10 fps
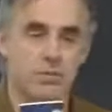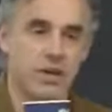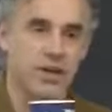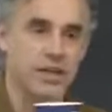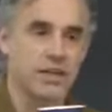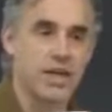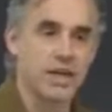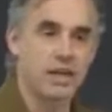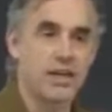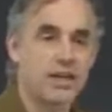experience?
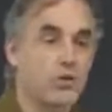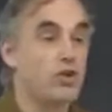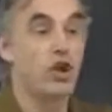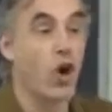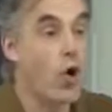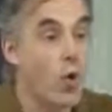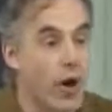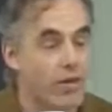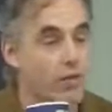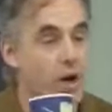You think you'd
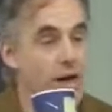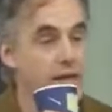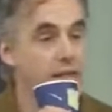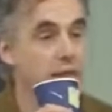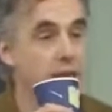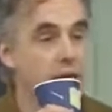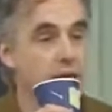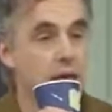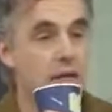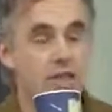go otherwise?
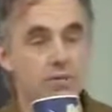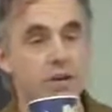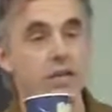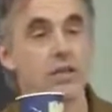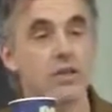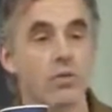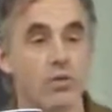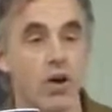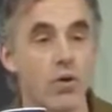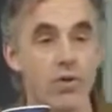And just because you
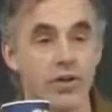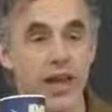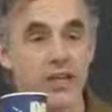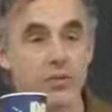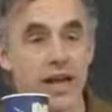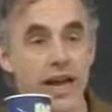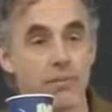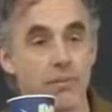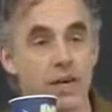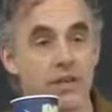don't know that that's
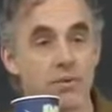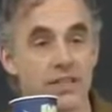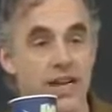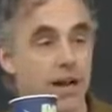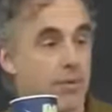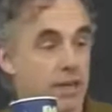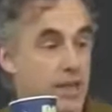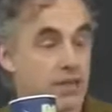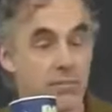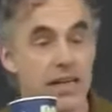what's happening
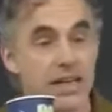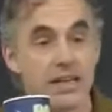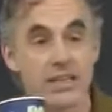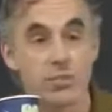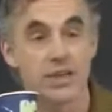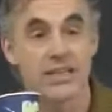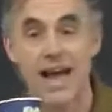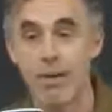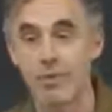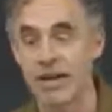doesn't mean it isn't what's
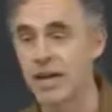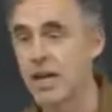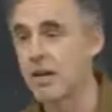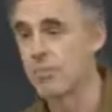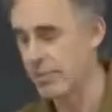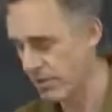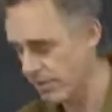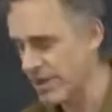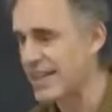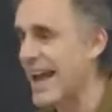happening. People
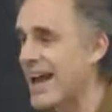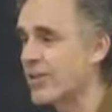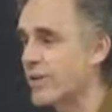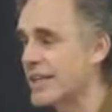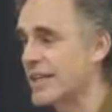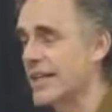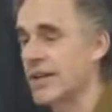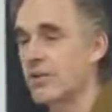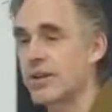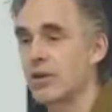have been gathering
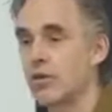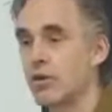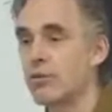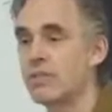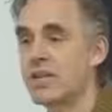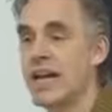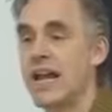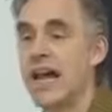together in groups